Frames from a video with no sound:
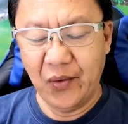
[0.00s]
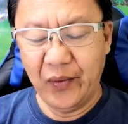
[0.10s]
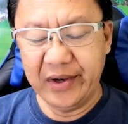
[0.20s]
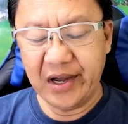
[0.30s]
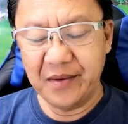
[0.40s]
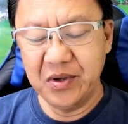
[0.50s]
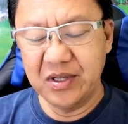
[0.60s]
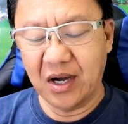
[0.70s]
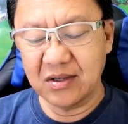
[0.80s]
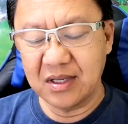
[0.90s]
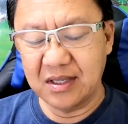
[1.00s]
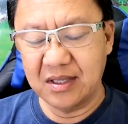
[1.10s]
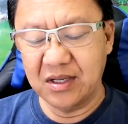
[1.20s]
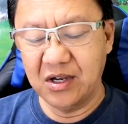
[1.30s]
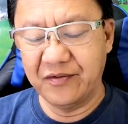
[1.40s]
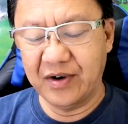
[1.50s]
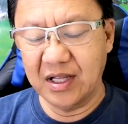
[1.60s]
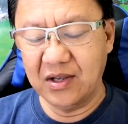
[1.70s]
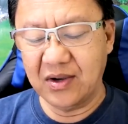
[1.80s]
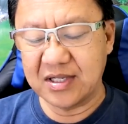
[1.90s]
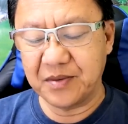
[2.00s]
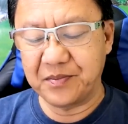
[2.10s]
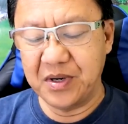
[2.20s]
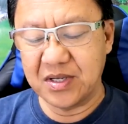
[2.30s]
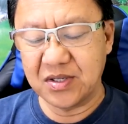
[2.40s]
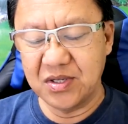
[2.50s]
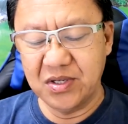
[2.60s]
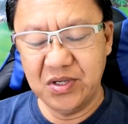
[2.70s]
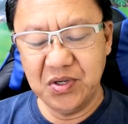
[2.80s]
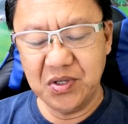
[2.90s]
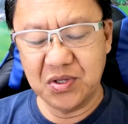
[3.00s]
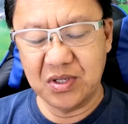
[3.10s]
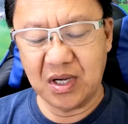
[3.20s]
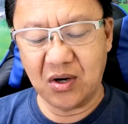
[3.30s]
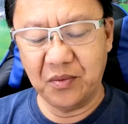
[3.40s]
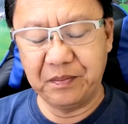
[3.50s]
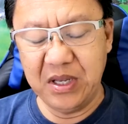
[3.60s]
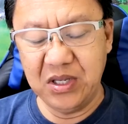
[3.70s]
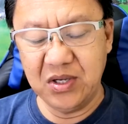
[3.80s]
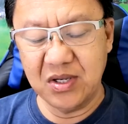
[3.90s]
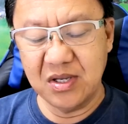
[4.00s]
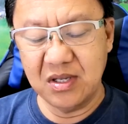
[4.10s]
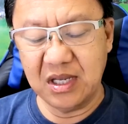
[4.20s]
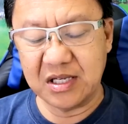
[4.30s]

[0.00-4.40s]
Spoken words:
When have you doubted your value as a person due to the opinion,